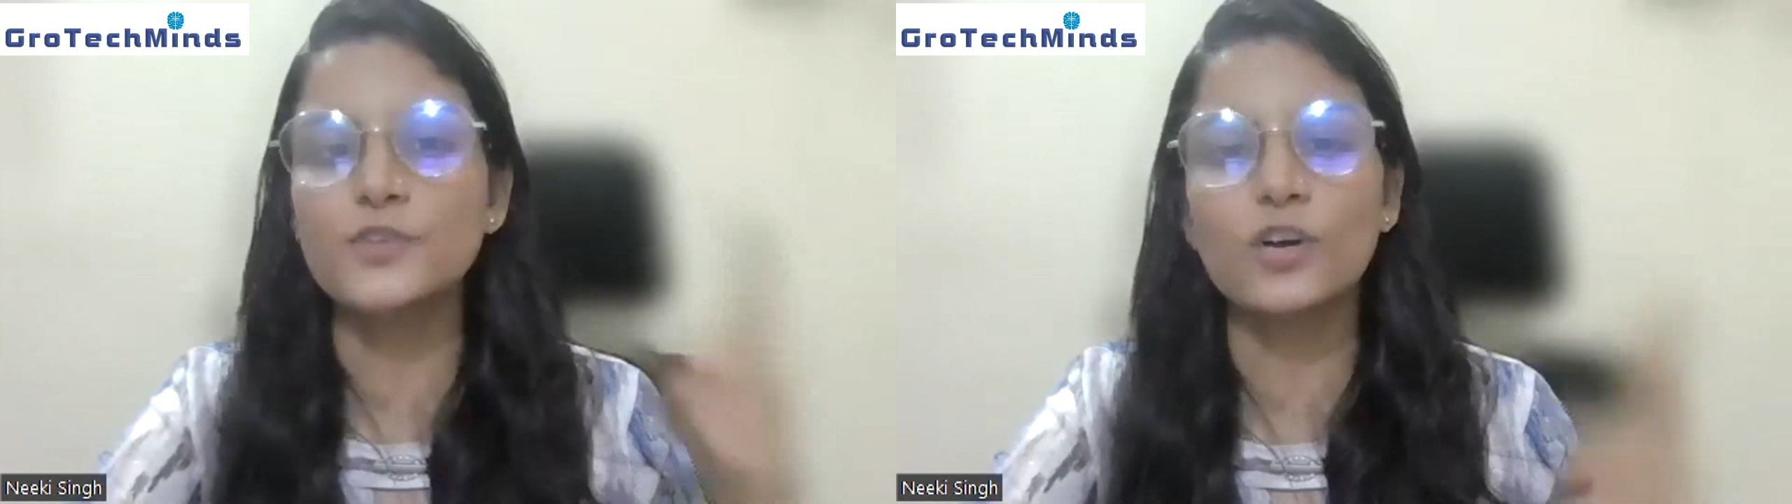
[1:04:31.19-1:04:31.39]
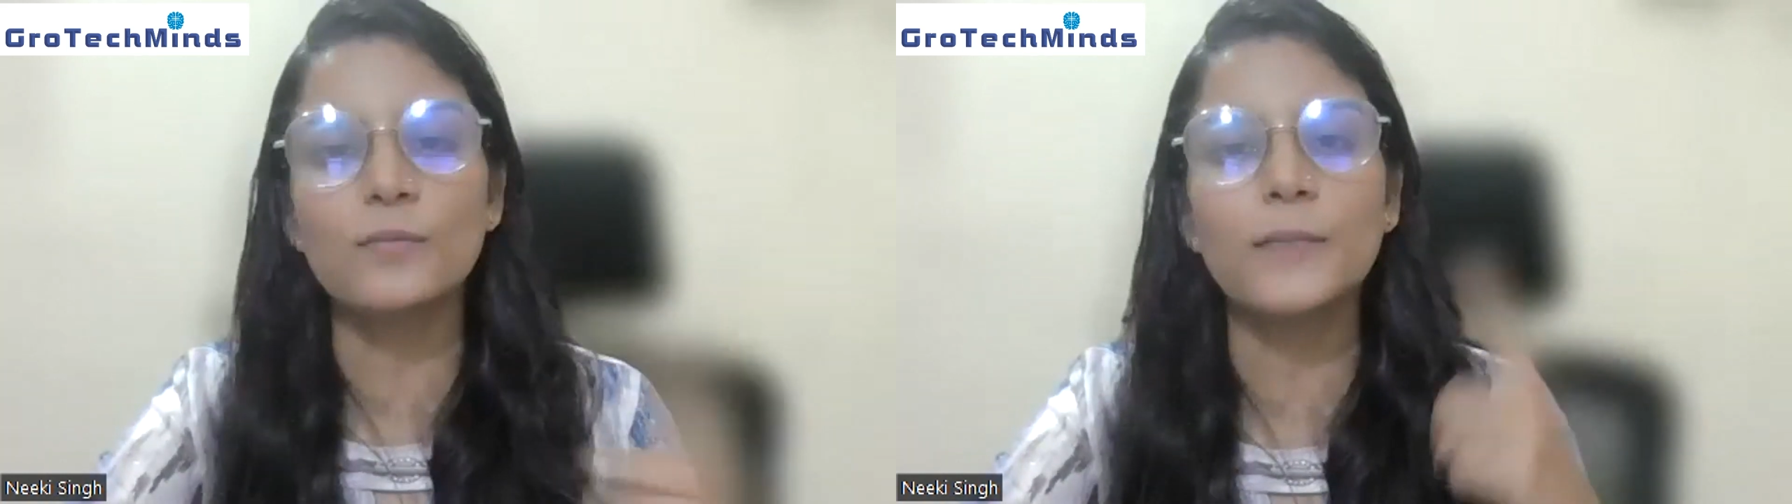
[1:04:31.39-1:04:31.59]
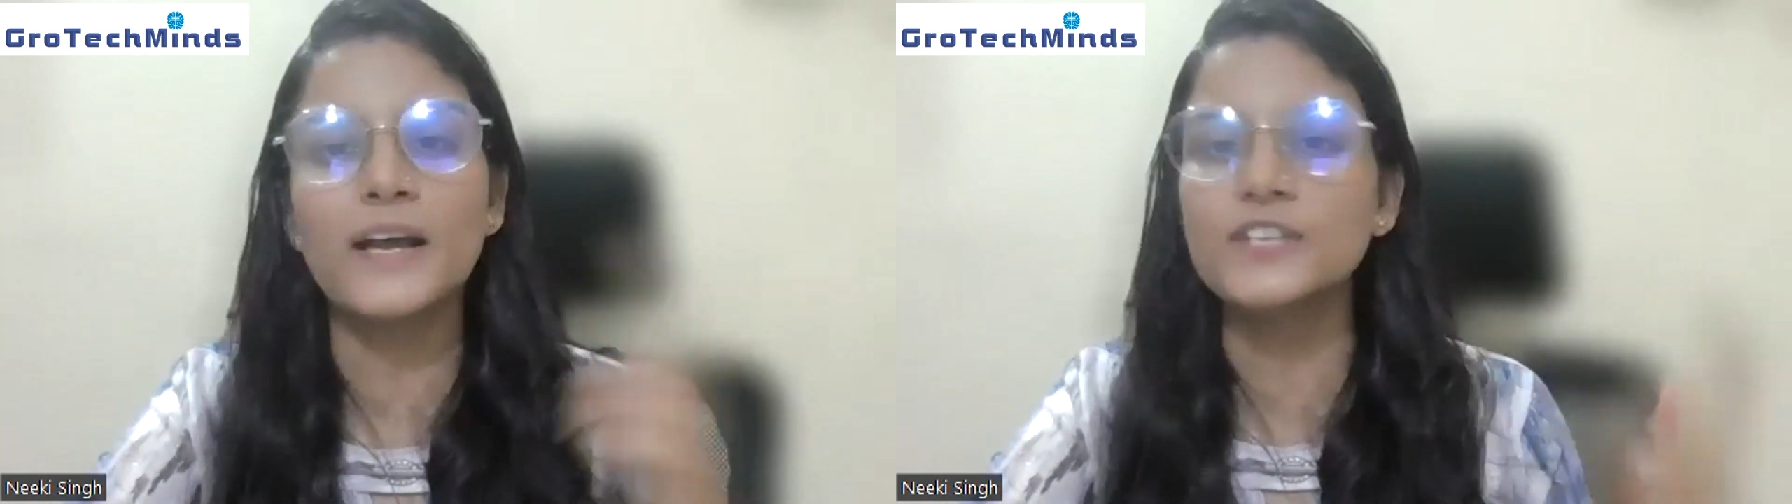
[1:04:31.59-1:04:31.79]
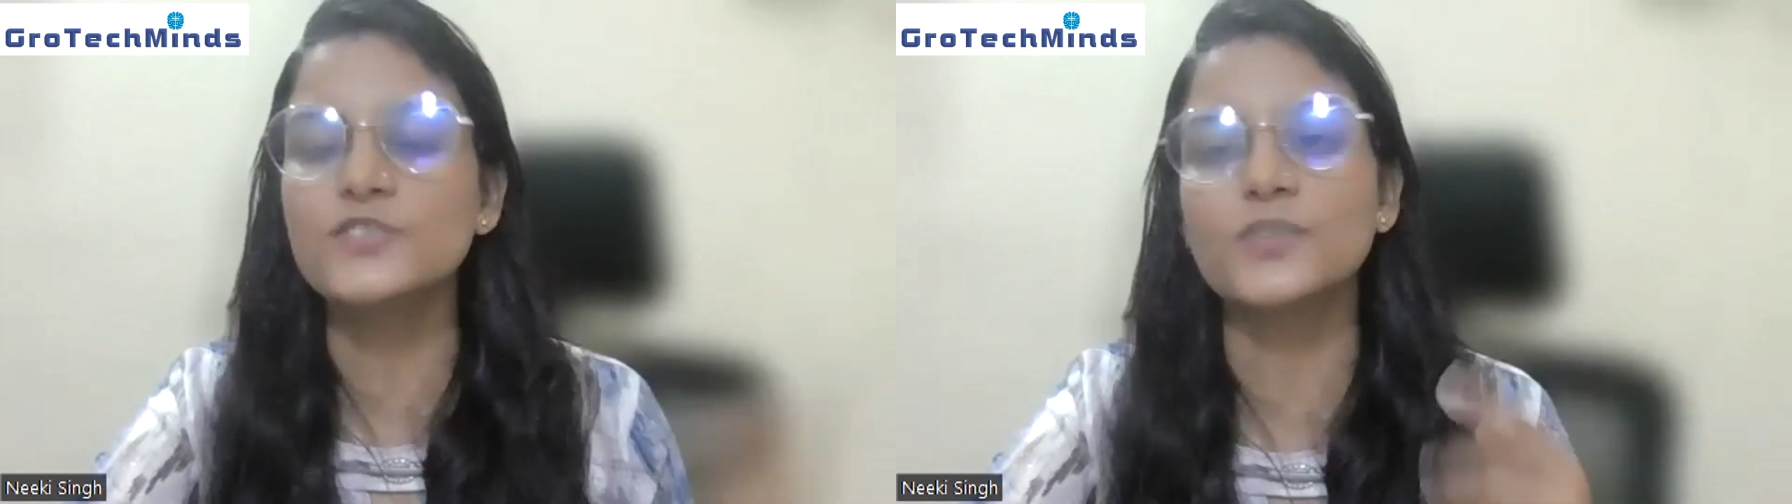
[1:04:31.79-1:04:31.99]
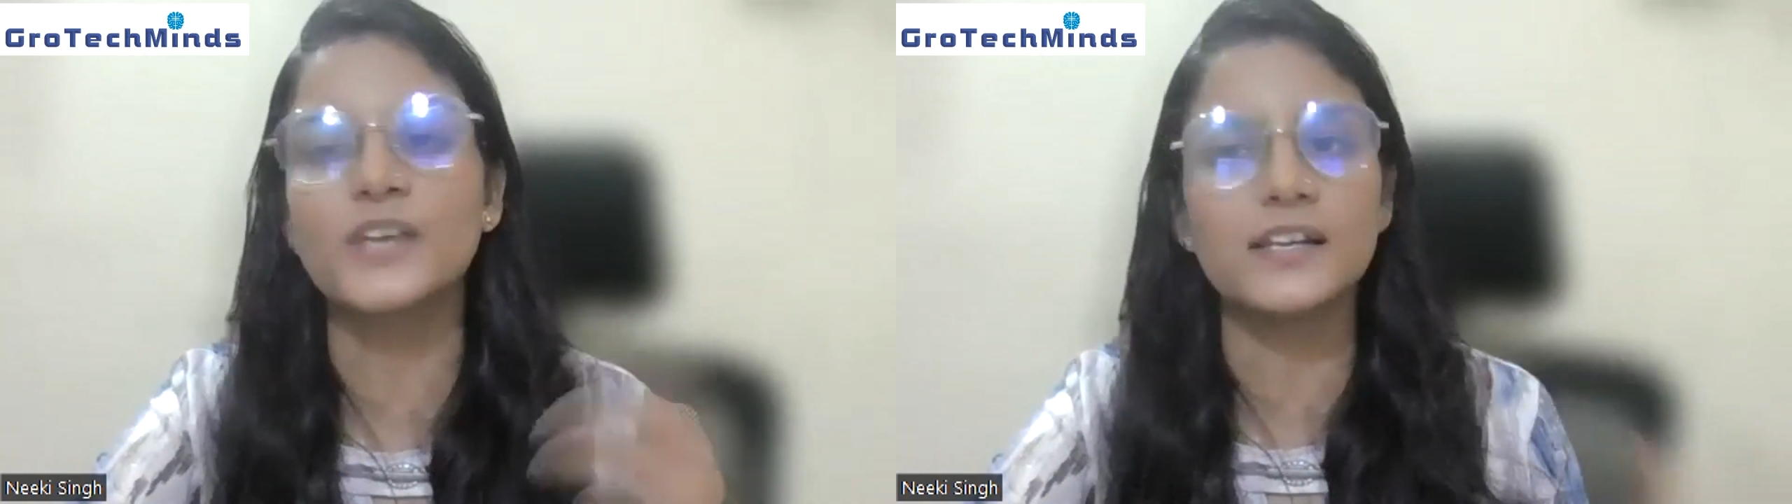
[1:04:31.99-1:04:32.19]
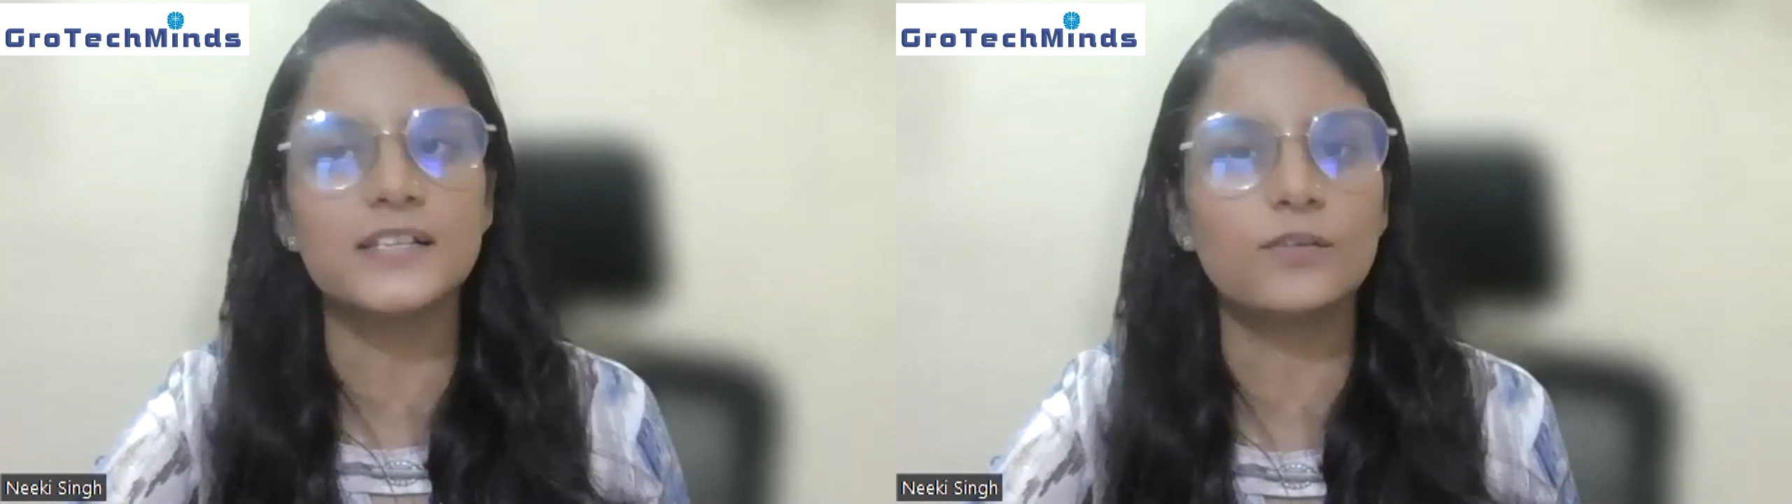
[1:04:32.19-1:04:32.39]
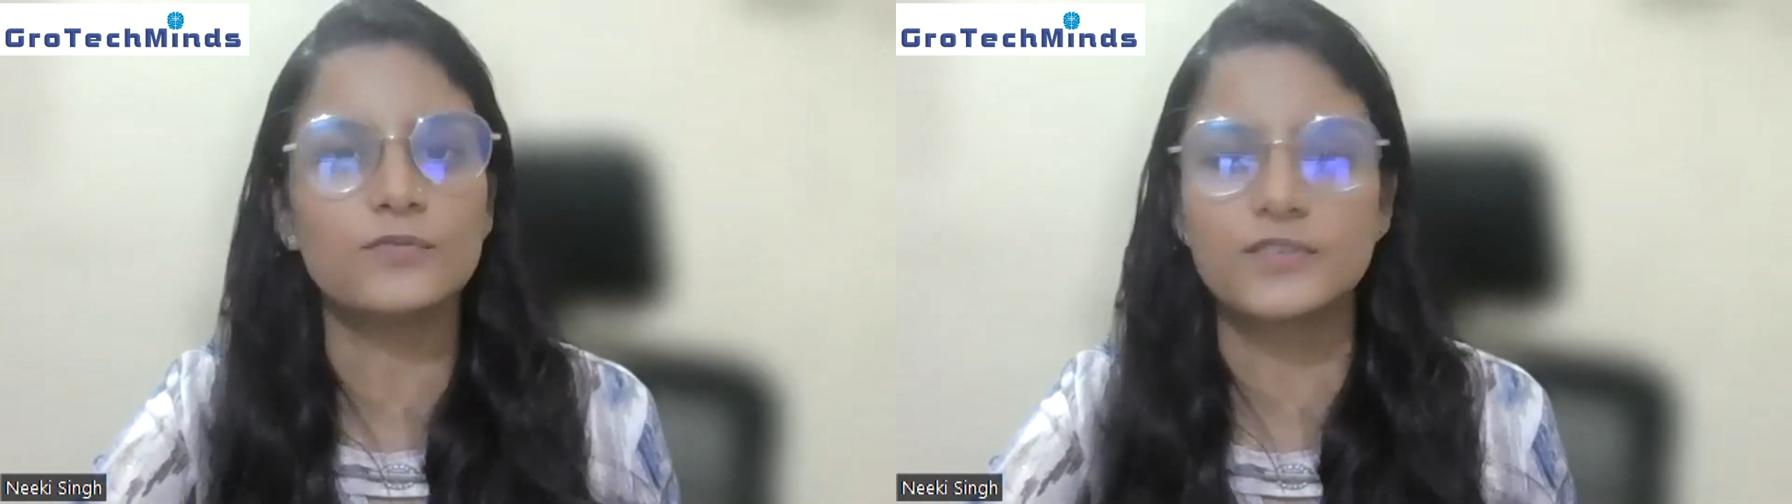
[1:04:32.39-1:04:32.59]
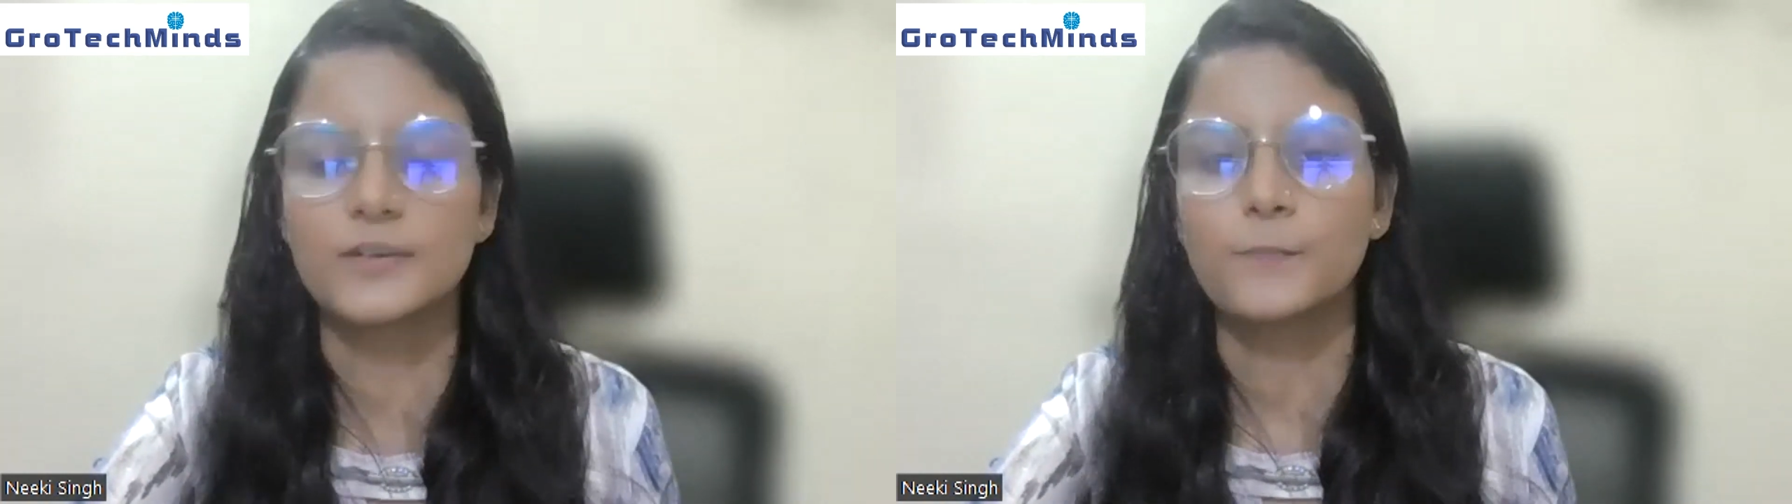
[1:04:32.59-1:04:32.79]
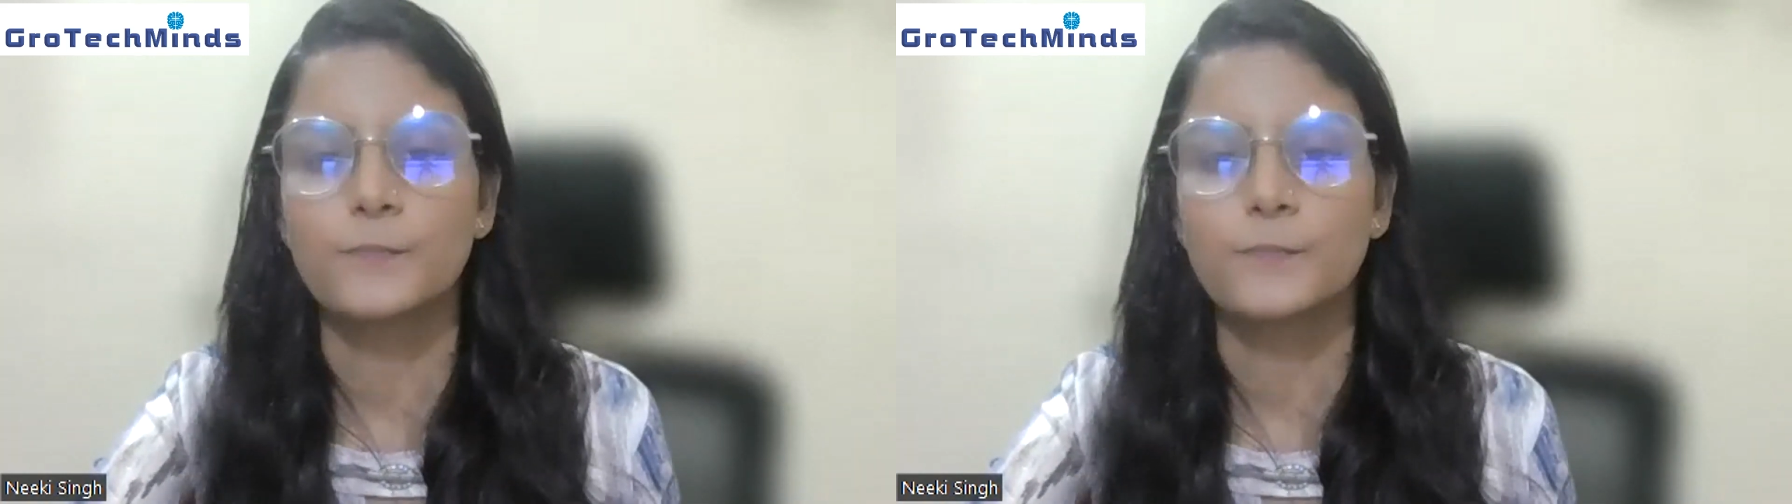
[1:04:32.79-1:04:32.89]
your mind to get out.